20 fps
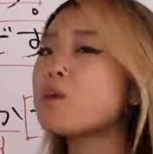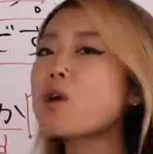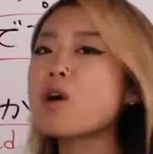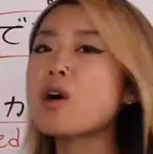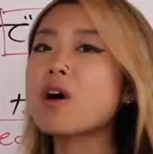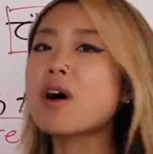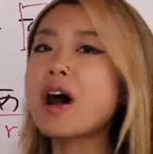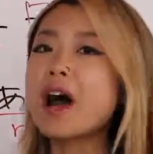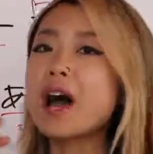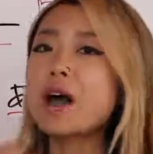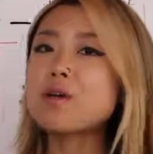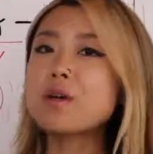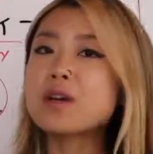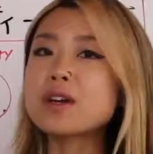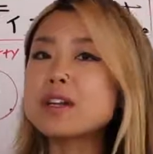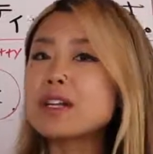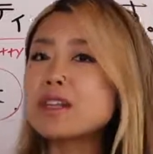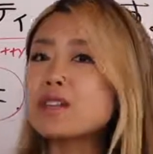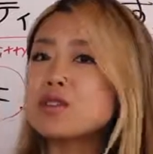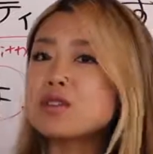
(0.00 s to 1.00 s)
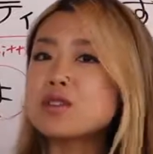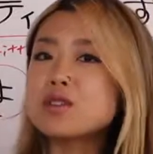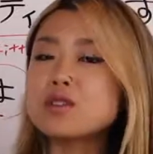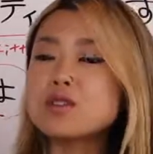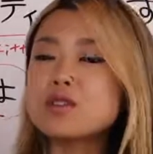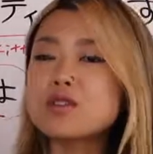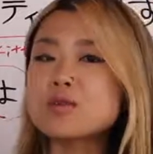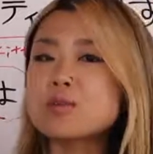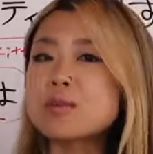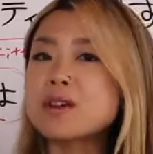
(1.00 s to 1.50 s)
I want to
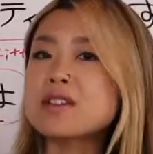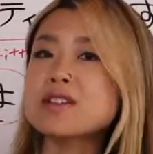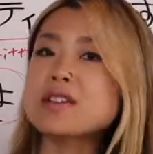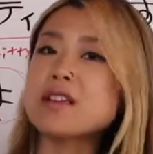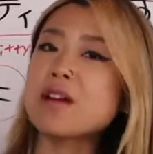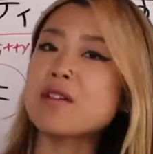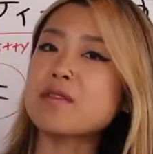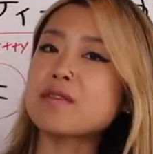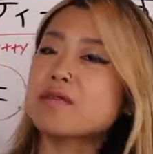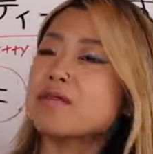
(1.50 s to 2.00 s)
introduce myself.